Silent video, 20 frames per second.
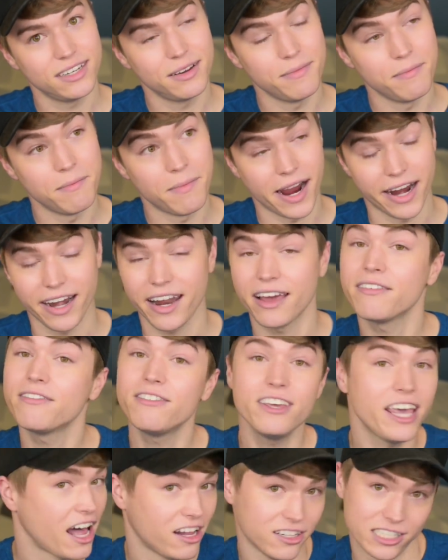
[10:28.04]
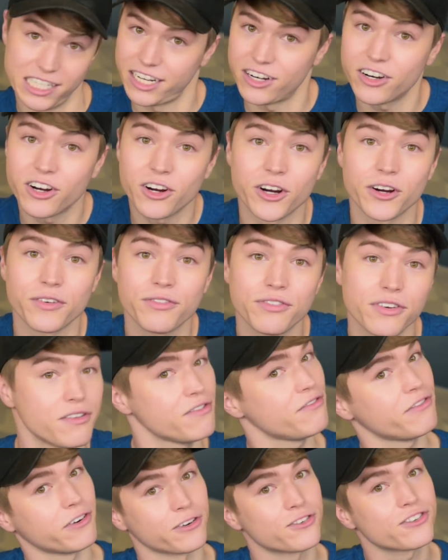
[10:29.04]
might have yelled at her for the
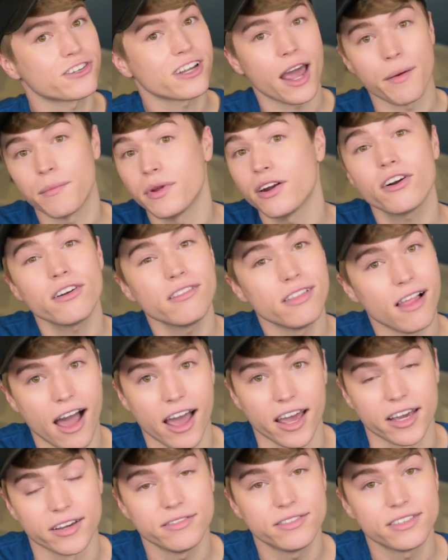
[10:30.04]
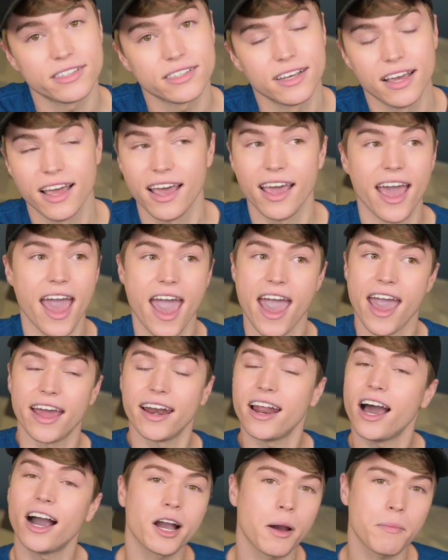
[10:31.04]
first time in our lives
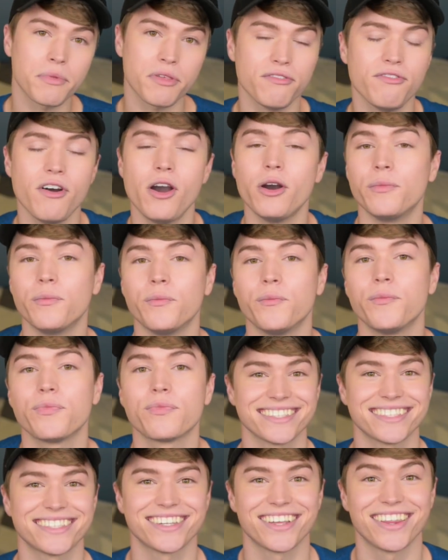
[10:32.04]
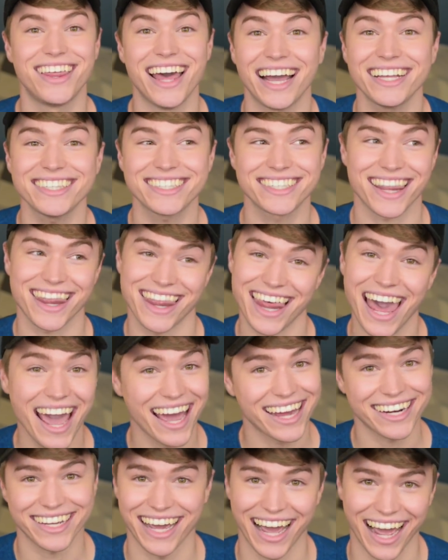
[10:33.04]
and hung up the phone. So that's
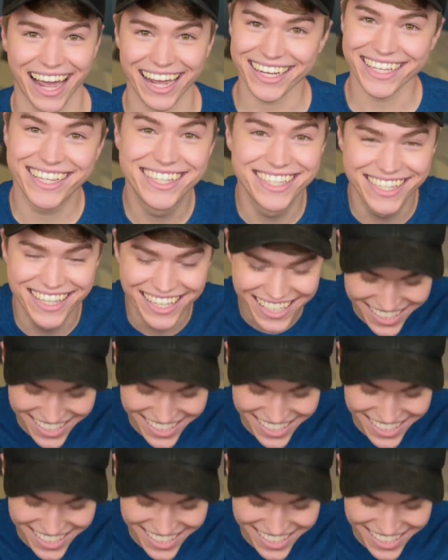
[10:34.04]
that, guys.